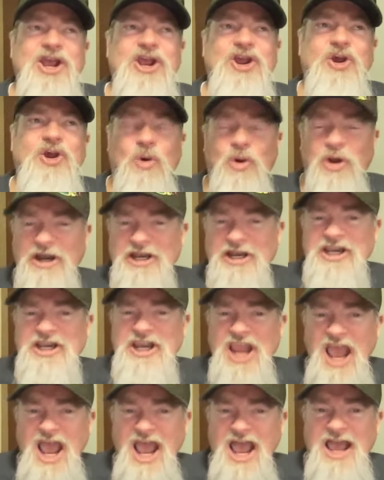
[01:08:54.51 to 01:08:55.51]
Gordon
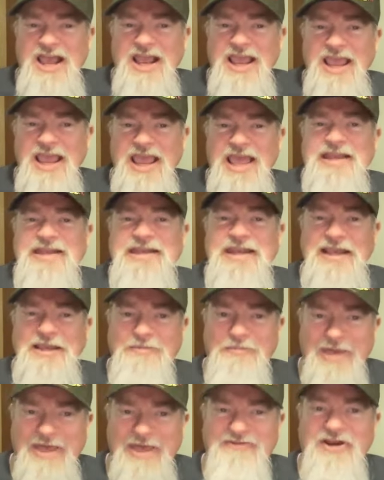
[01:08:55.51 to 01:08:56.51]
Young and Dick
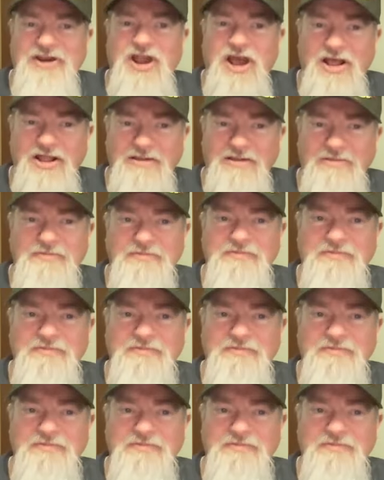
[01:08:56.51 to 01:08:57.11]
Bevanall.